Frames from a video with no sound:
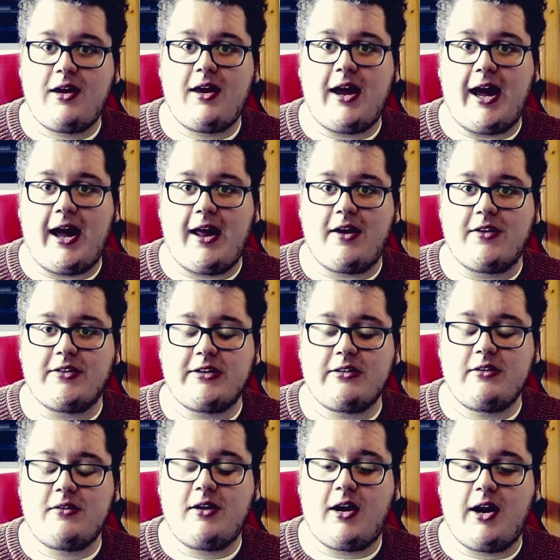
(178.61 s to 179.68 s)
and
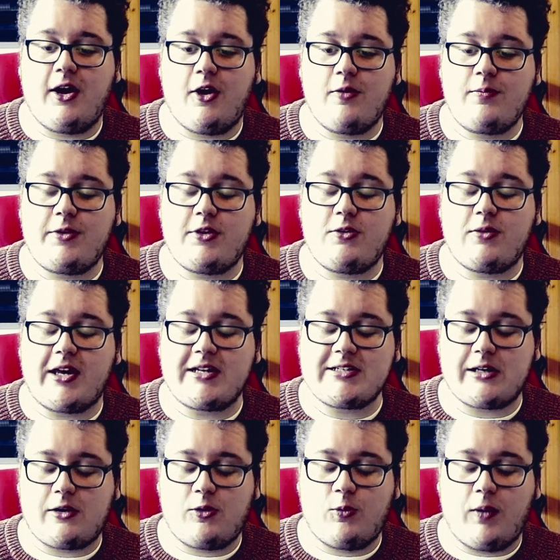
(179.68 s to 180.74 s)
I hope that you get
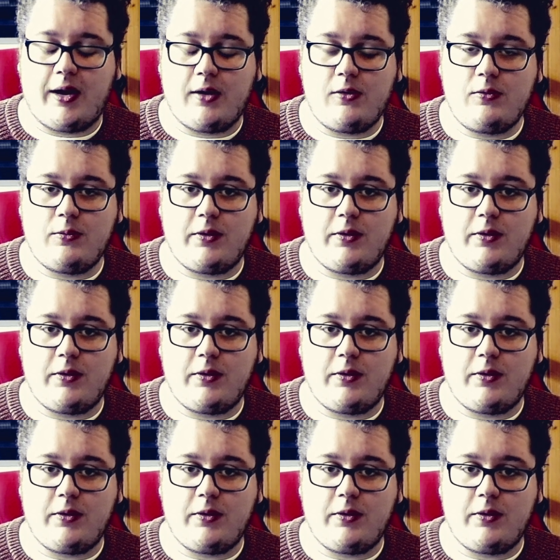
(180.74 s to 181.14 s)
along well with the